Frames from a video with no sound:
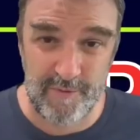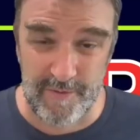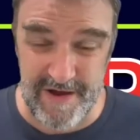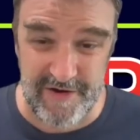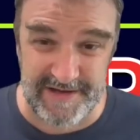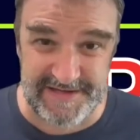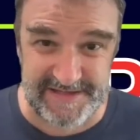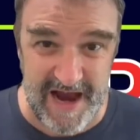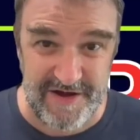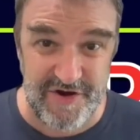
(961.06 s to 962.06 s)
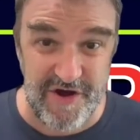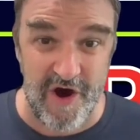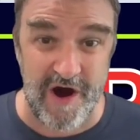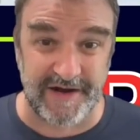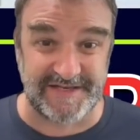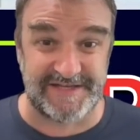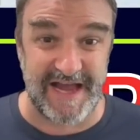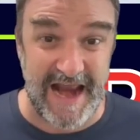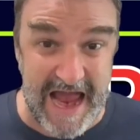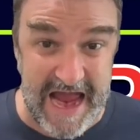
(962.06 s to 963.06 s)
we could sign New York
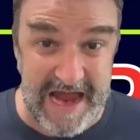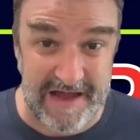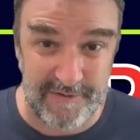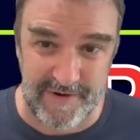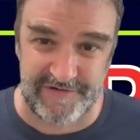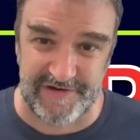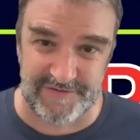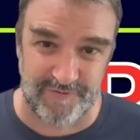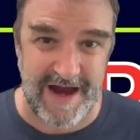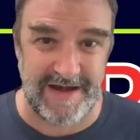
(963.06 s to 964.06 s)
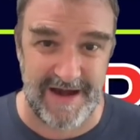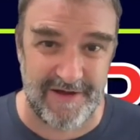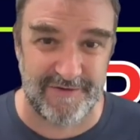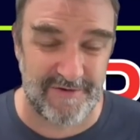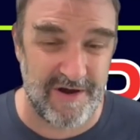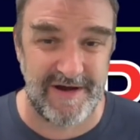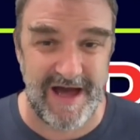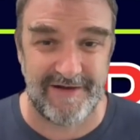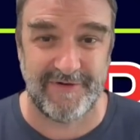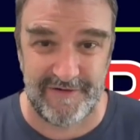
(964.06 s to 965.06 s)
City, which is right down the road,
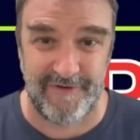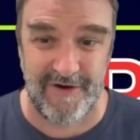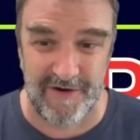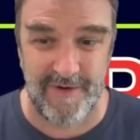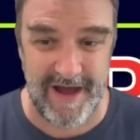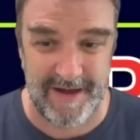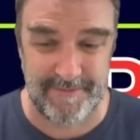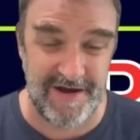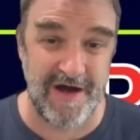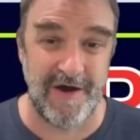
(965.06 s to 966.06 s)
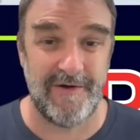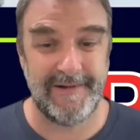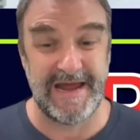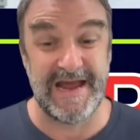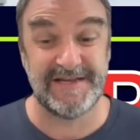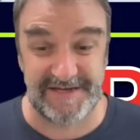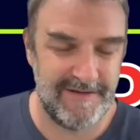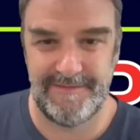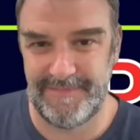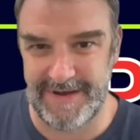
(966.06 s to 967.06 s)
not very far away. But no,
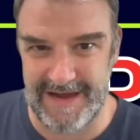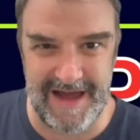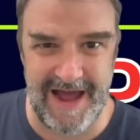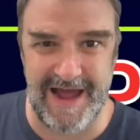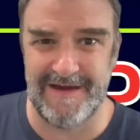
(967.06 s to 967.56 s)
Easton, PA.